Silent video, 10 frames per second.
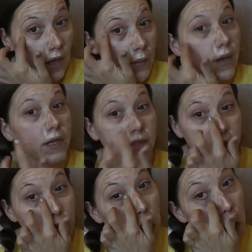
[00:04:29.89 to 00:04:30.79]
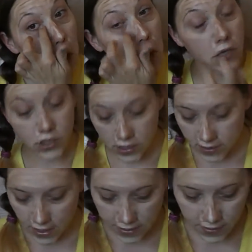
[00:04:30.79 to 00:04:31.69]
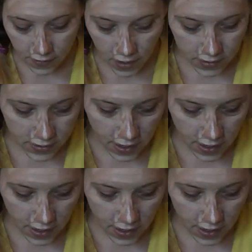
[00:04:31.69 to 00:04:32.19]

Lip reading: Now mine is just a deluxe